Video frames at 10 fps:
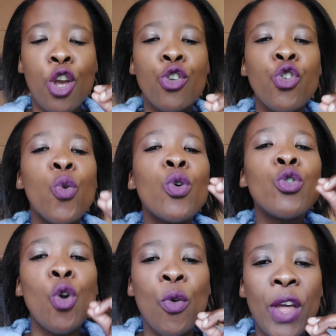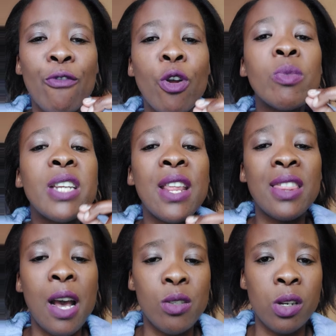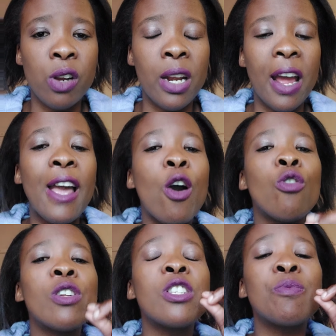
you will know that from 10,000 rand, I only